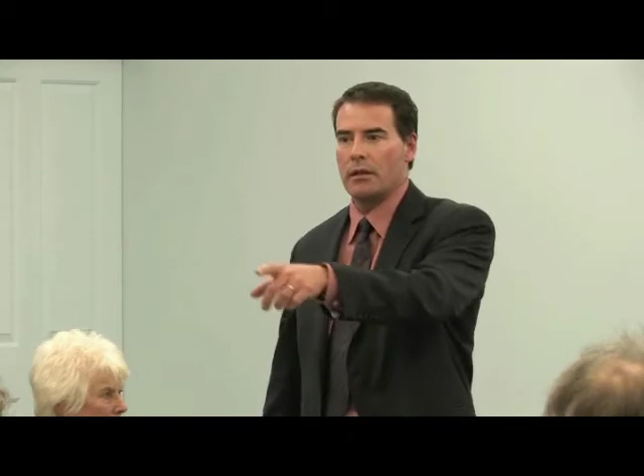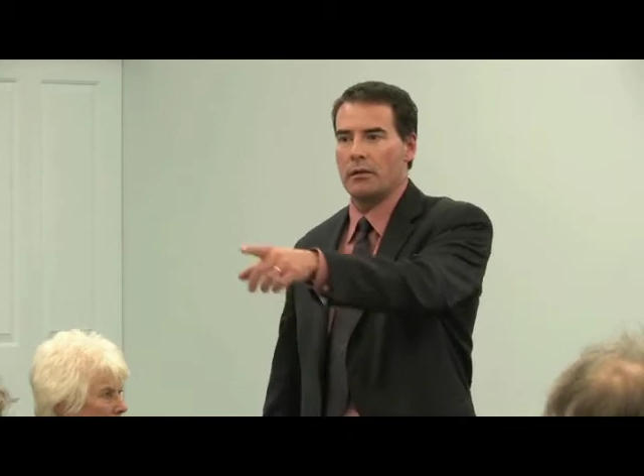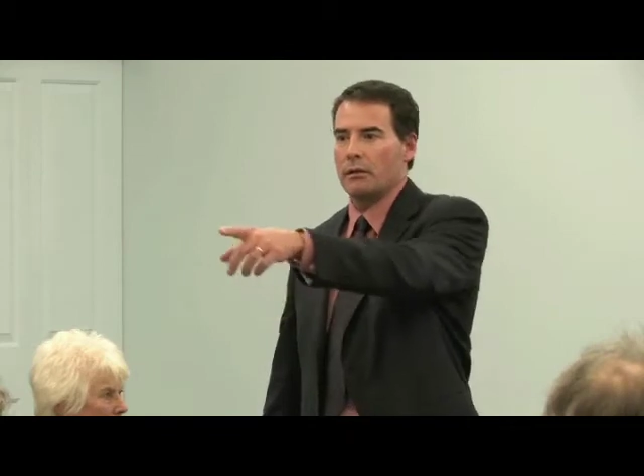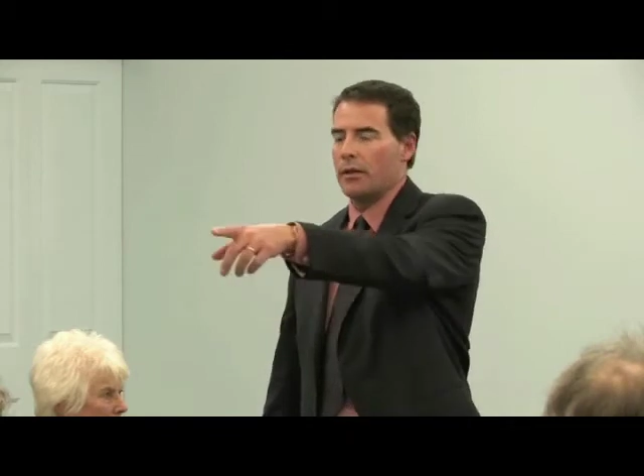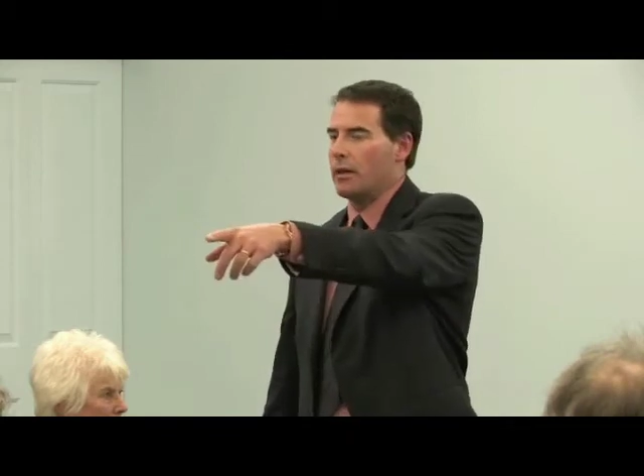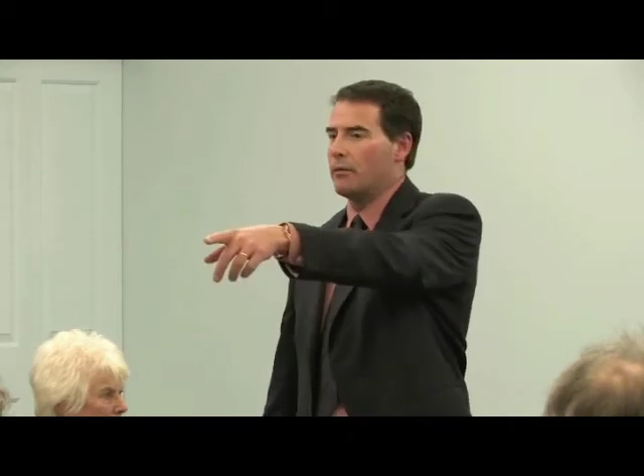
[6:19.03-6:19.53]

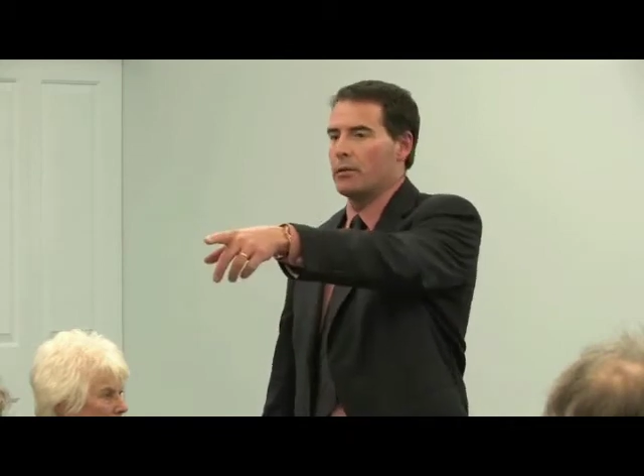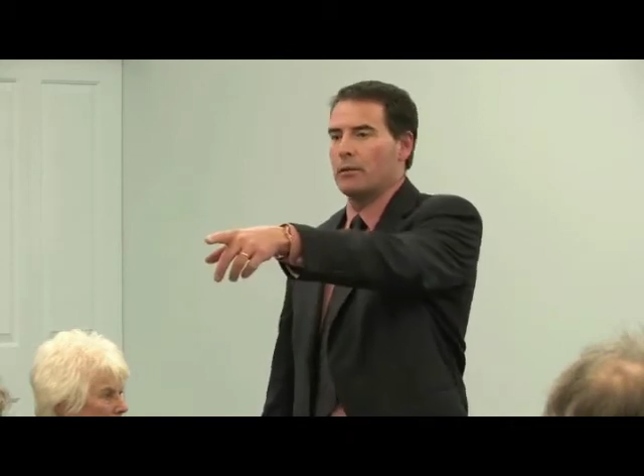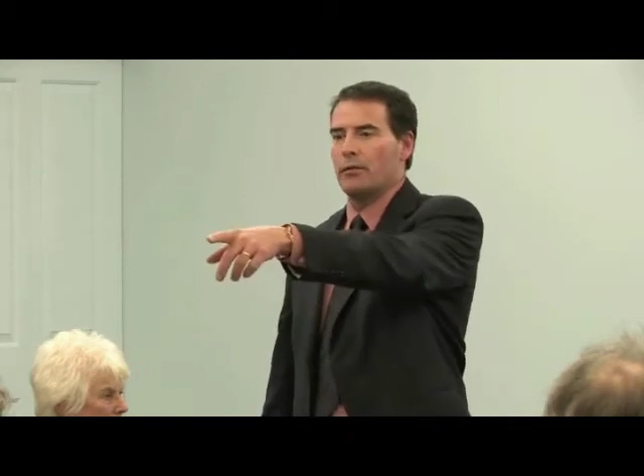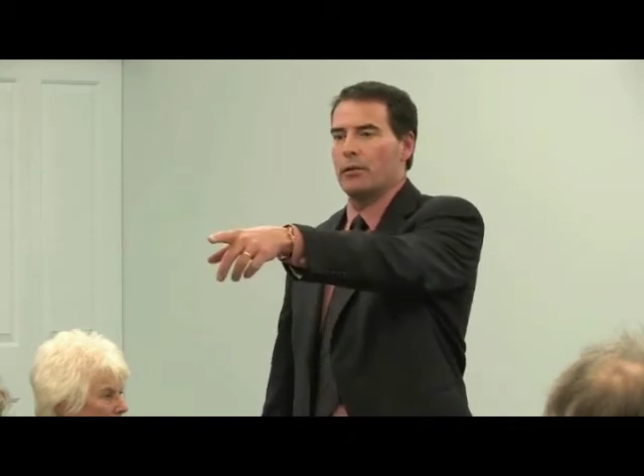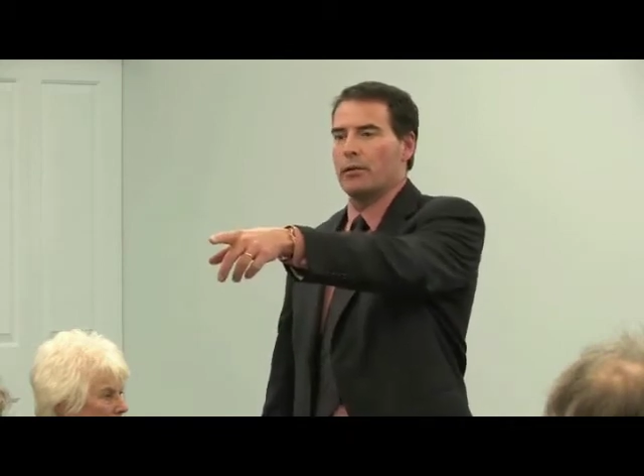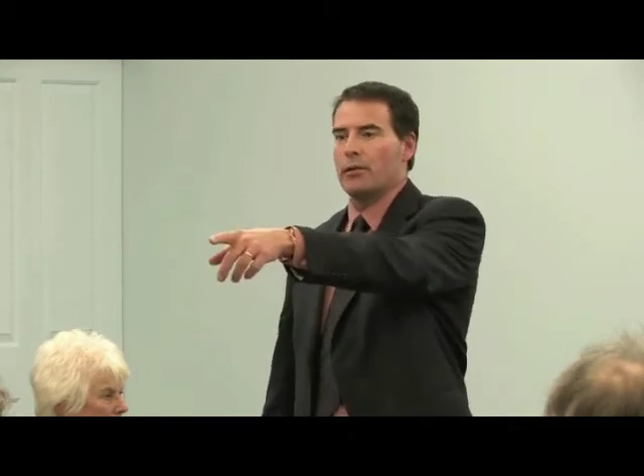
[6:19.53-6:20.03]
Oh, that was
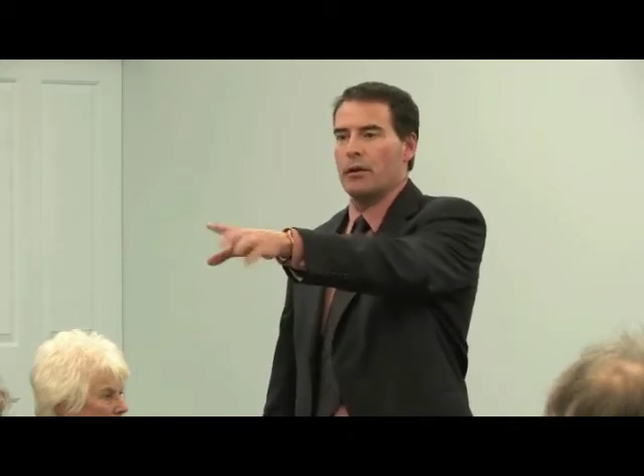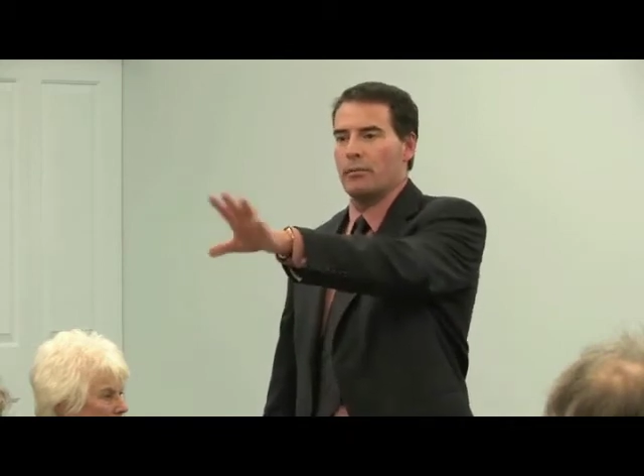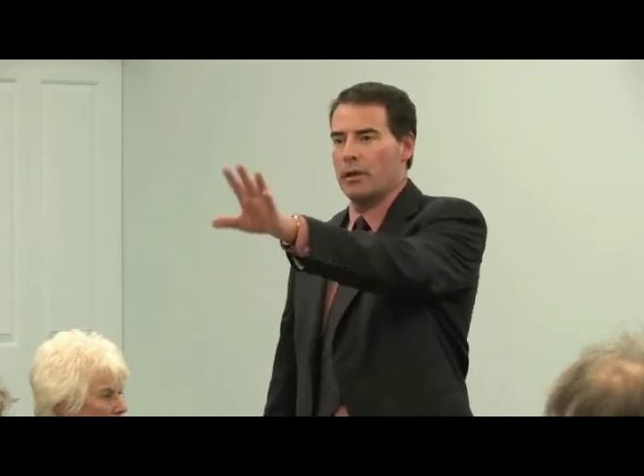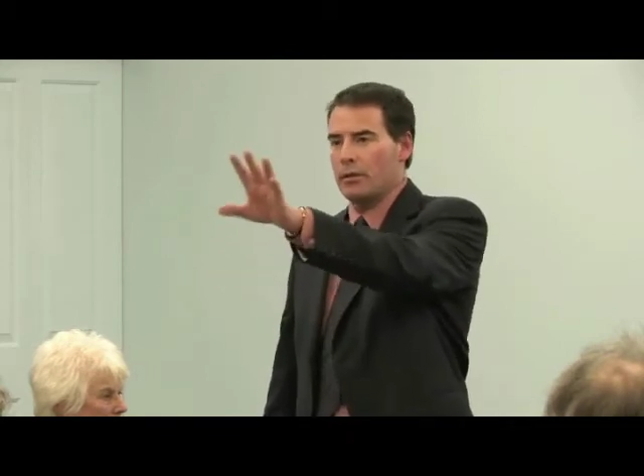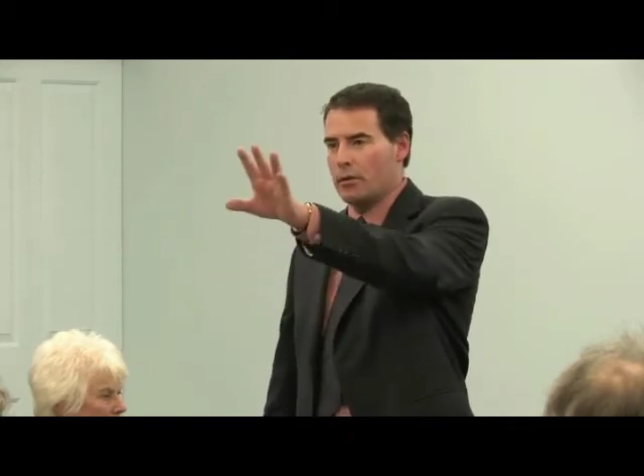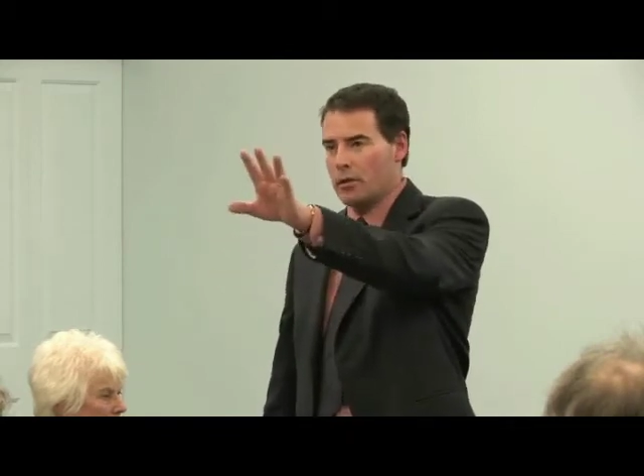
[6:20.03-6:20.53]
over the
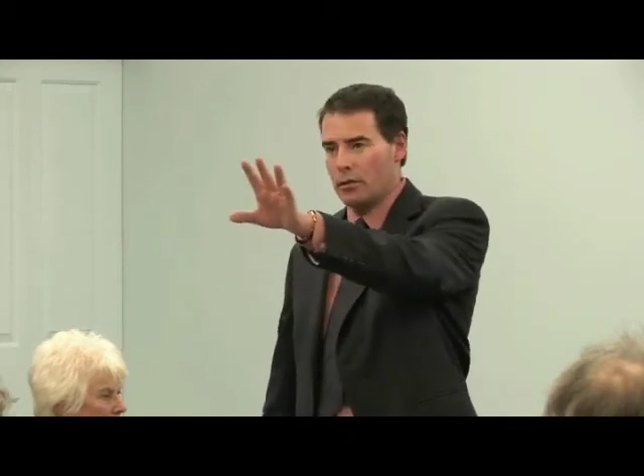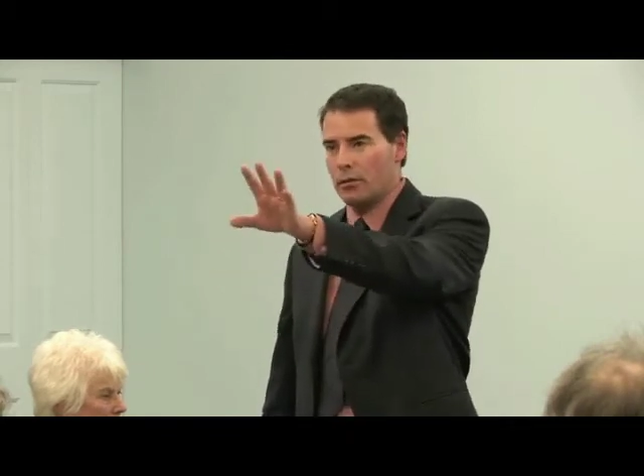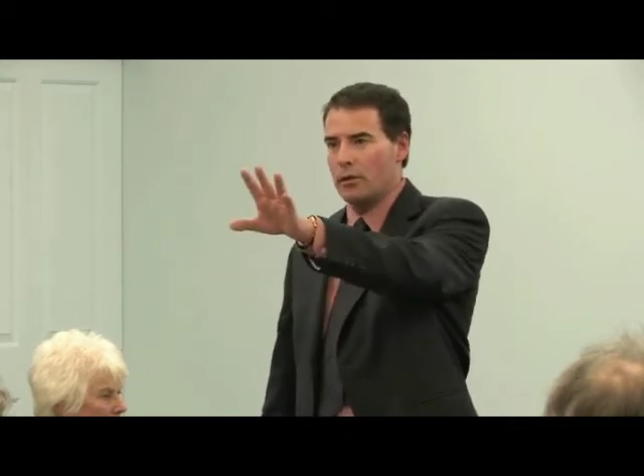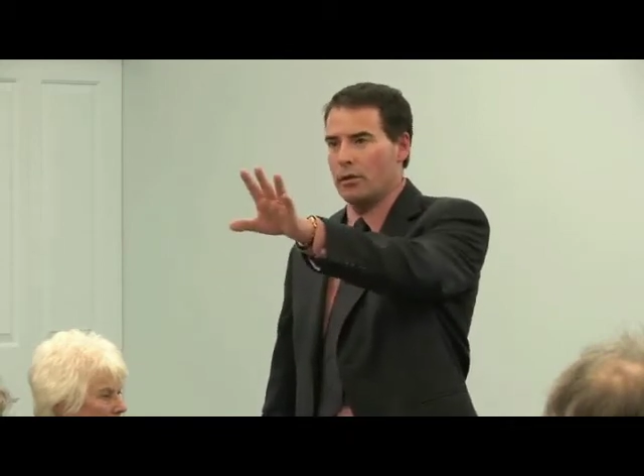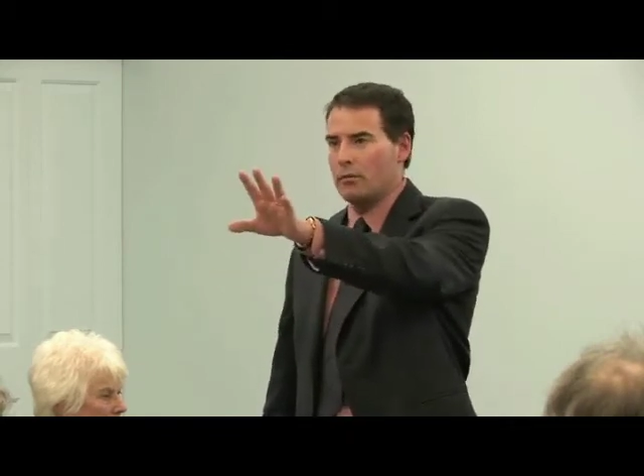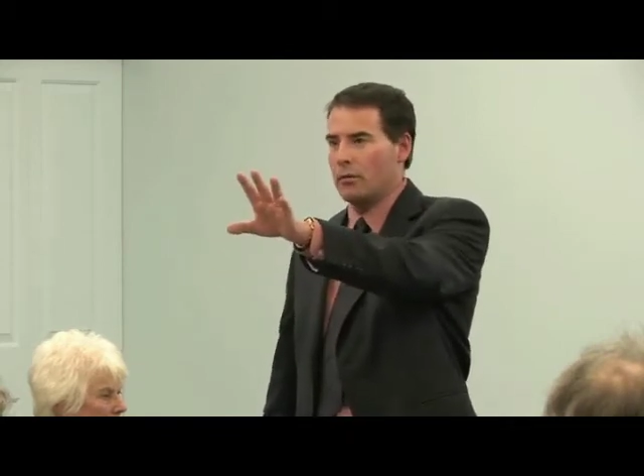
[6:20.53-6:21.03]
top. That was so
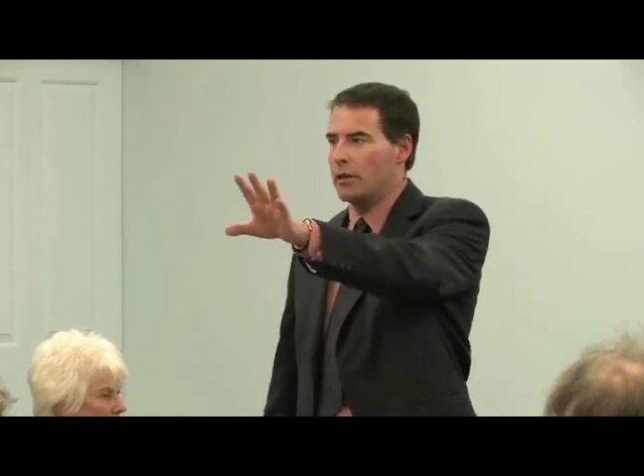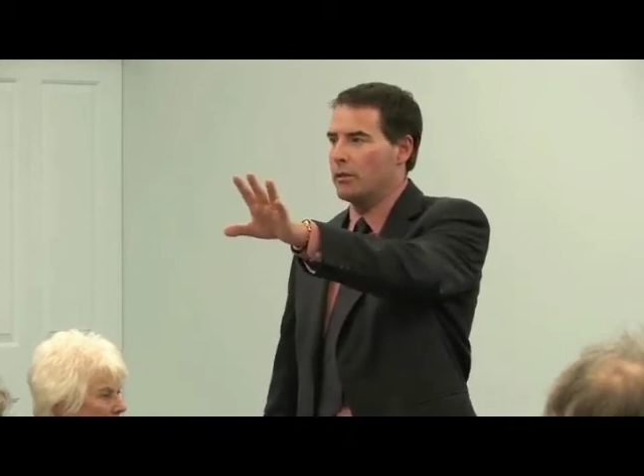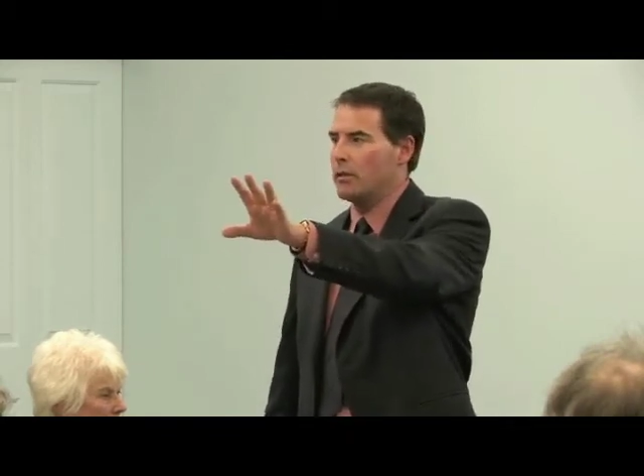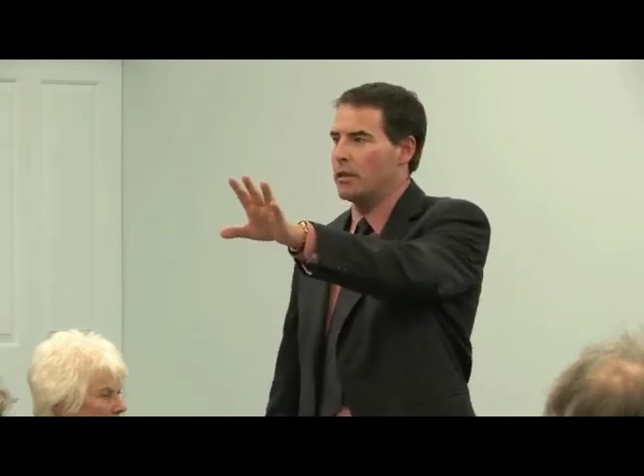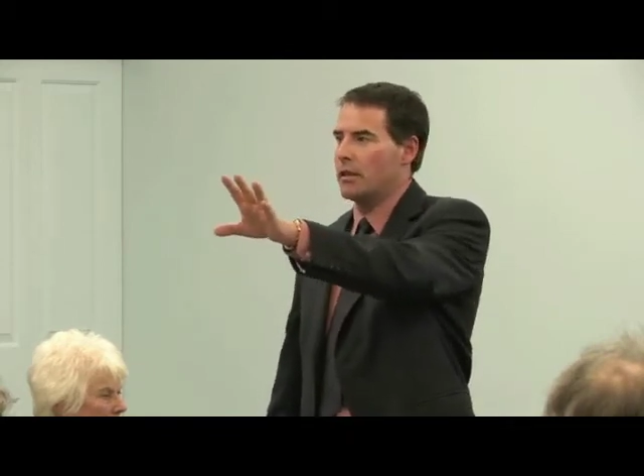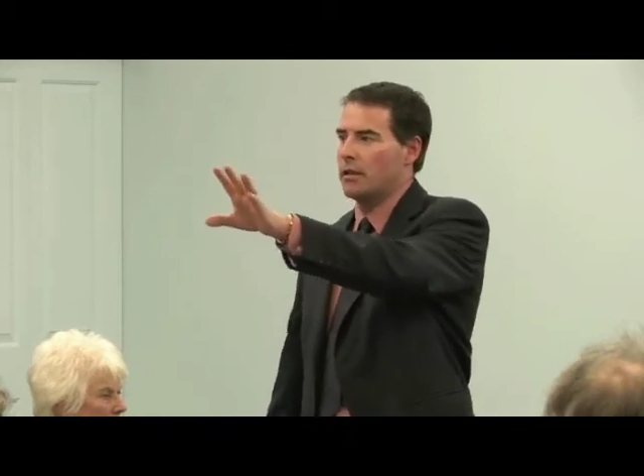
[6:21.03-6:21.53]
good what
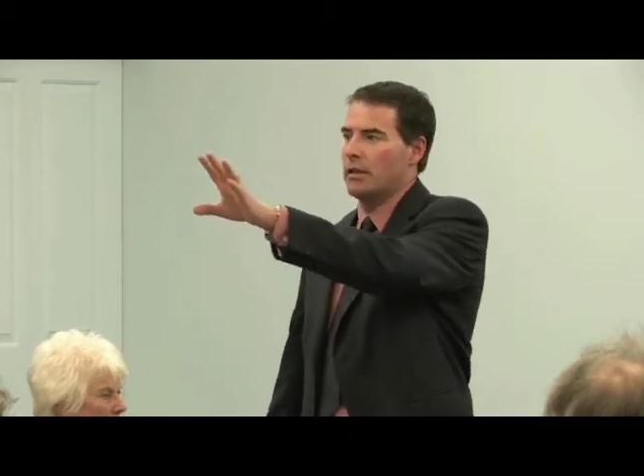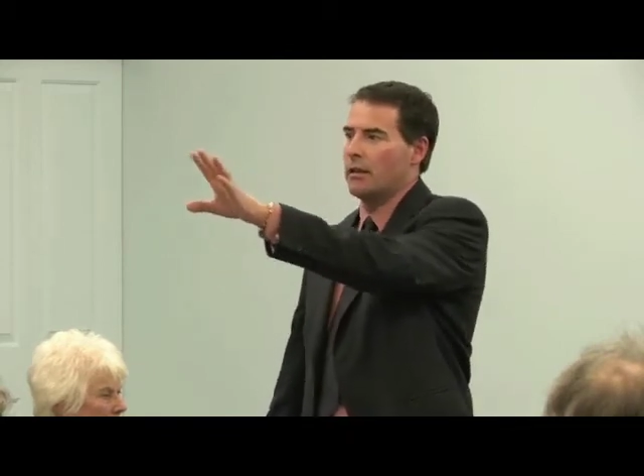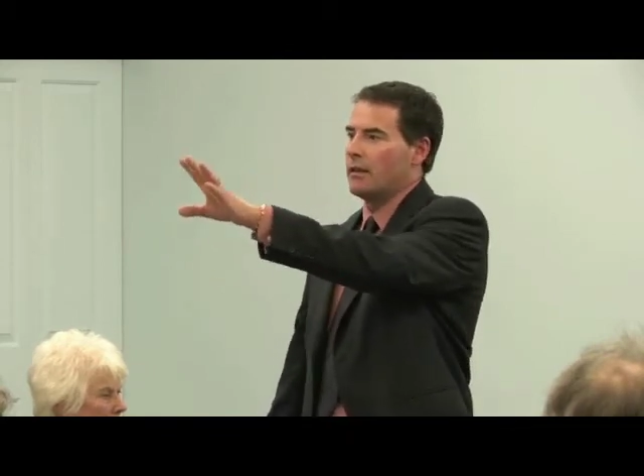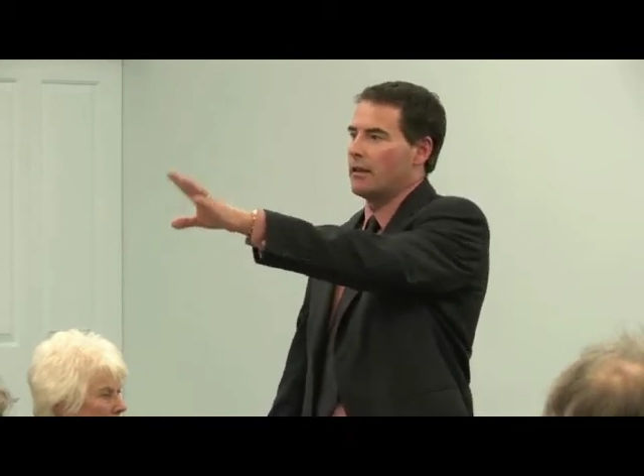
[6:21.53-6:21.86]
you did.